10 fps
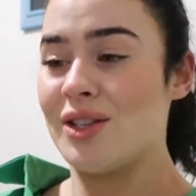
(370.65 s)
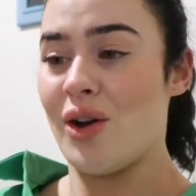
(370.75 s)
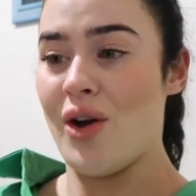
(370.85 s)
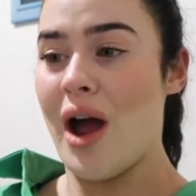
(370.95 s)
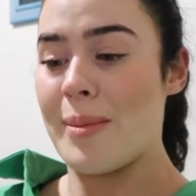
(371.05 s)
So
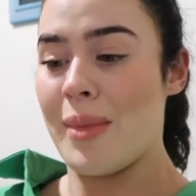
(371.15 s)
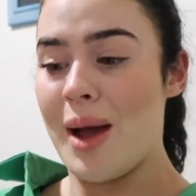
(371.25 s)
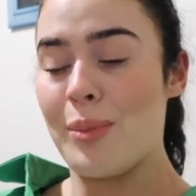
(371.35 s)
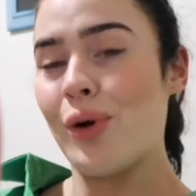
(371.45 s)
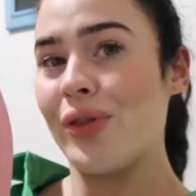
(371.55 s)
I
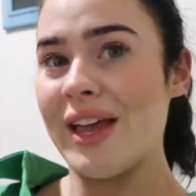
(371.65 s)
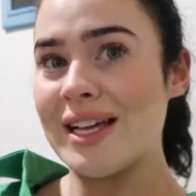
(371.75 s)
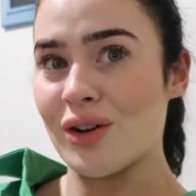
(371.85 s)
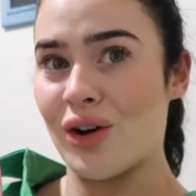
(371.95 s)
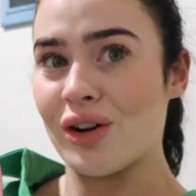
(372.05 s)
might put
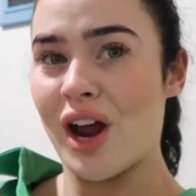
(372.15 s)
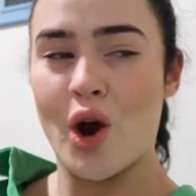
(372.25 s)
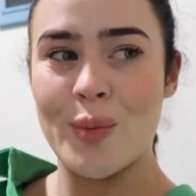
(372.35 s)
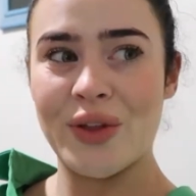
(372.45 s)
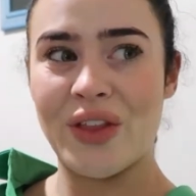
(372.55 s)
these on. I
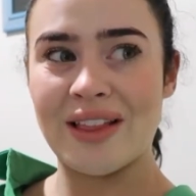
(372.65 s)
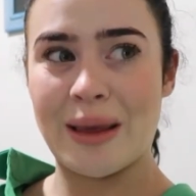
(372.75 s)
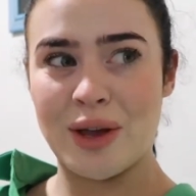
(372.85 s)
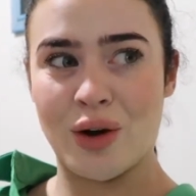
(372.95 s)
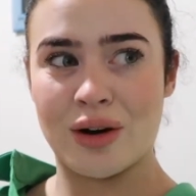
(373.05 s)
hope that they
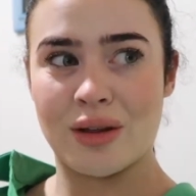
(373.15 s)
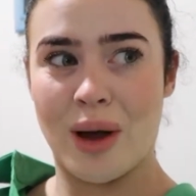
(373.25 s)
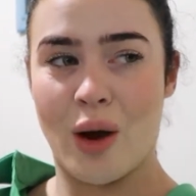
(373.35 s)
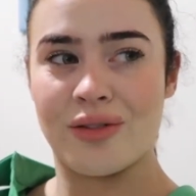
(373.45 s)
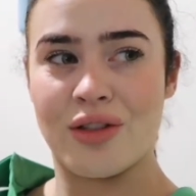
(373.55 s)
let me go to the
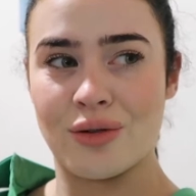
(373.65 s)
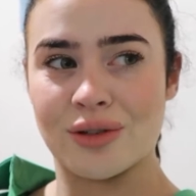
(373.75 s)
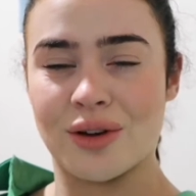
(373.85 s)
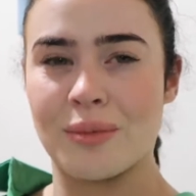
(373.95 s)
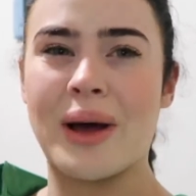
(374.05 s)
bar with clothes on,